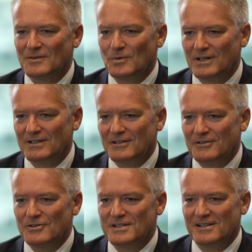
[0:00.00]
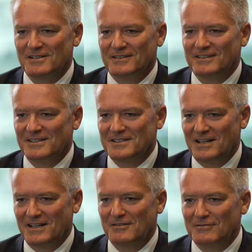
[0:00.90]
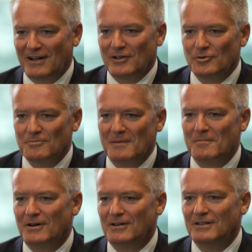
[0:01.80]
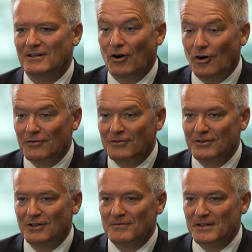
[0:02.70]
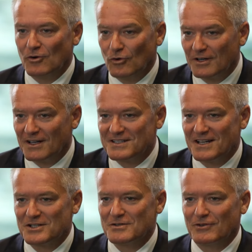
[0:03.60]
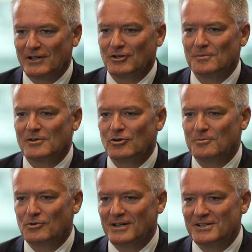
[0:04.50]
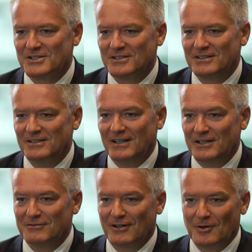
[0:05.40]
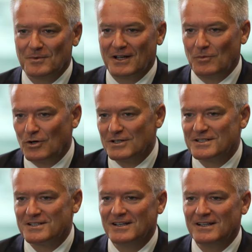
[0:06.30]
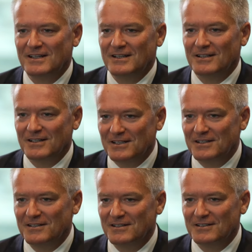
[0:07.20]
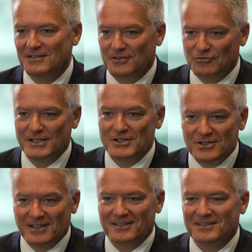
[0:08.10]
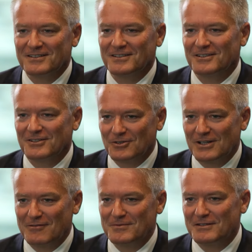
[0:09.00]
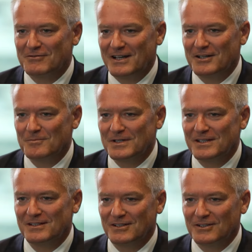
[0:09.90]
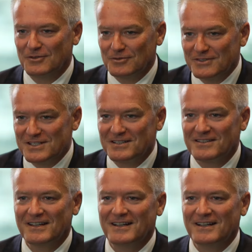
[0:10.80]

Well, New Zealand is a valued member of the Organisation for Economic Cooperation and Development. I was in the region, and your government invited me to visit.